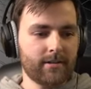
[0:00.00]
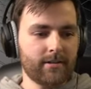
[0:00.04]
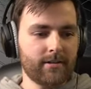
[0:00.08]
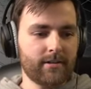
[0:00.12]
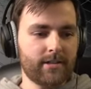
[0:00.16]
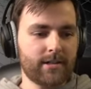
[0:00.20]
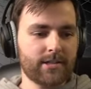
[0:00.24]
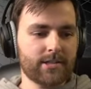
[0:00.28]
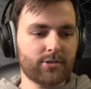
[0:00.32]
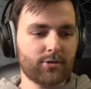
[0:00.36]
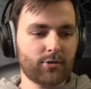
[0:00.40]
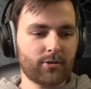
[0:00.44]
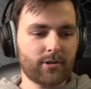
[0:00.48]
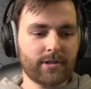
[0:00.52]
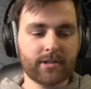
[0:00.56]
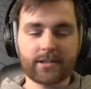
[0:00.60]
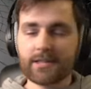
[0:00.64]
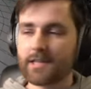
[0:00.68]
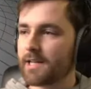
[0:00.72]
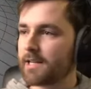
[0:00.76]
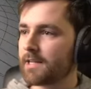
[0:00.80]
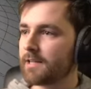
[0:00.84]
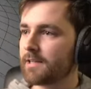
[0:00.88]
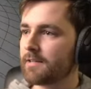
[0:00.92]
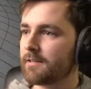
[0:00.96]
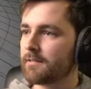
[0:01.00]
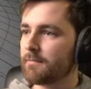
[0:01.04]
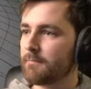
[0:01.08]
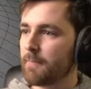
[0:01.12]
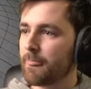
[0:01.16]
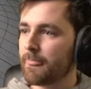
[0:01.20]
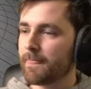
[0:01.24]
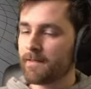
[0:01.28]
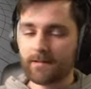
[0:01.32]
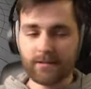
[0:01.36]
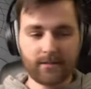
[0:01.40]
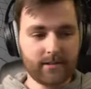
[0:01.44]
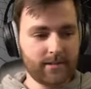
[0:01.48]
Distorted, ten,
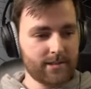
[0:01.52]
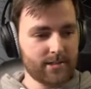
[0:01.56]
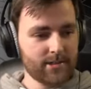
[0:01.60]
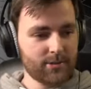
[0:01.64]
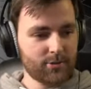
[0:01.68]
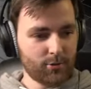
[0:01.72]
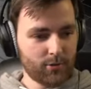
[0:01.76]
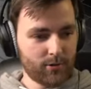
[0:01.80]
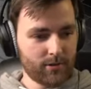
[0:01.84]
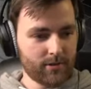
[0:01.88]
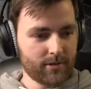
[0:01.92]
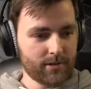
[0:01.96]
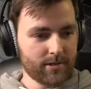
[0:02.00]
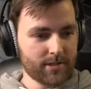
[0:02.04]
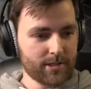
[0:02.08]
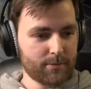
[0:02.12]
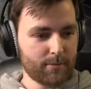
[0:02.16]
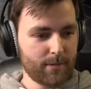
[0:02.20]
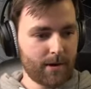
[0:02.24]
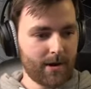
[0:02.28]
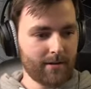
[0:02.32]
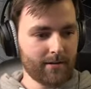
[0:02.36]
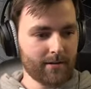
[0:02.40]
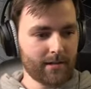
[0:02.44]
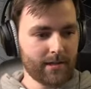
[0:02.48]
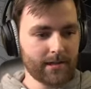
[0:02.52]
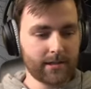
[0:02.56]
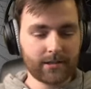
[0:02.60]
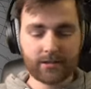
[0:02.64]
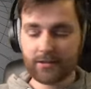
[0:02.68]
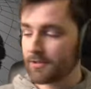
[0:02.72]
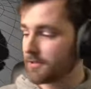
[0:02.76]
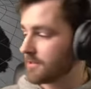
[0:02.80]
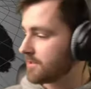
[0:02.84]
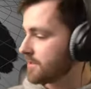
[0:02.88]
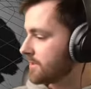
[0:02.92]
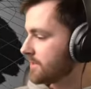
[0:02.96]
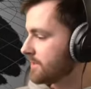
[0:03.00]
distorted spiral
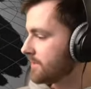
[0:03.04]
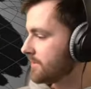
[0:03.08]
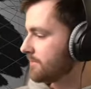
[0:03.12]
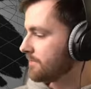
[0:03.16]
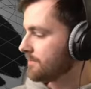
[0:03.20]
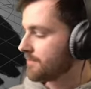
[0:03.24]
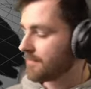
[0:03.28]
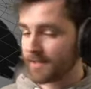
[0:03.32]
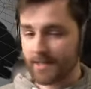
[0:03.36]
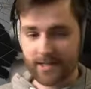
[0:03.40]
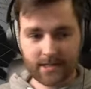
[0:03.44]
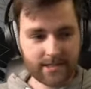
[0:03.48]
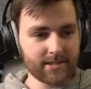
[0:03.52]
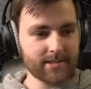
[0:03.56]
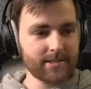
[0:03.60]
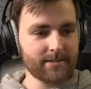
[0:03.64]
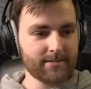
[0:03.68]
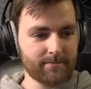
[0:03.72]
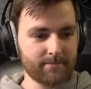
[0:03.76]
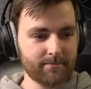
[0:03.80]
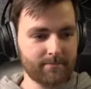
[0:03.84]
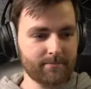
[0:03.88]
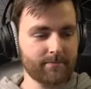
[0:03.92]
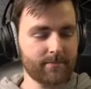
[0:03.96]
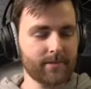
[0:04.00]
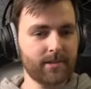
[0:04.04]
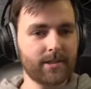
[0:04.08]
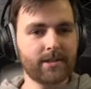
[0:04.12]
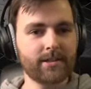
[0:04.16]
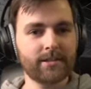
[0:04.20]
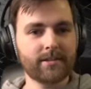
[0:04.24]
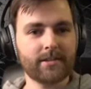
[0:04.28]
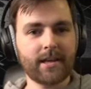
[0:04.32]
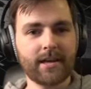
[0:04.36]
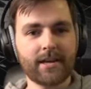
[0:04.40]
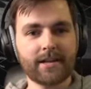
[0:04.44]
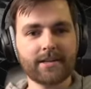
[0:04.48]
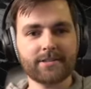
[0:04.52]
tentacles. Yes,
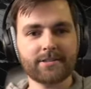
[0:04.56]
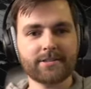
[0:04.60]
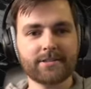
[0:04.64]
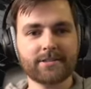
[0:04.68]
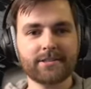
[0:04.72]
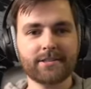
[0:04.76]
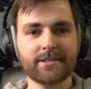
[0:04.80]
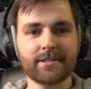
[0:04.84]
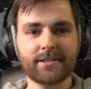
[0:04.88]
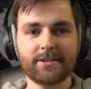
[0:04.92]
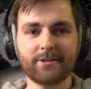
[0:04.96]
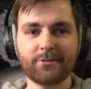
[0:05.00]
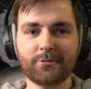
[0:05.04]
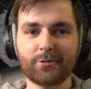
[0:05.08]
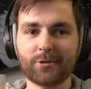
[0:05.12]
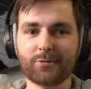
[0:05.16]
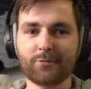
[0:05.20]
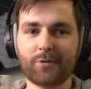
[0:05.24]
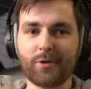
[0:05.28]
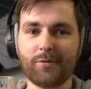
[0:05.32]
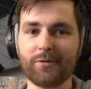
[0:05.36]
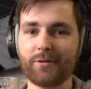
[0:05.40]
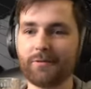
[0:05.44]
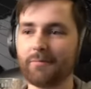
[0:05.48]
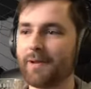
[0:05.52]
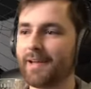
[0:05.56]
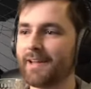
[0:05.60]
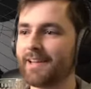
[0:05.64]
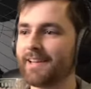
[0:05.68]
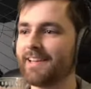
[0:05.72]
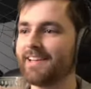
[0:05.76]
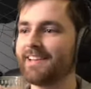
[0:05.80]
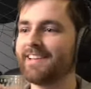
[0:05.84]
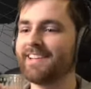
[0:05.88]
that is uh, what we will make.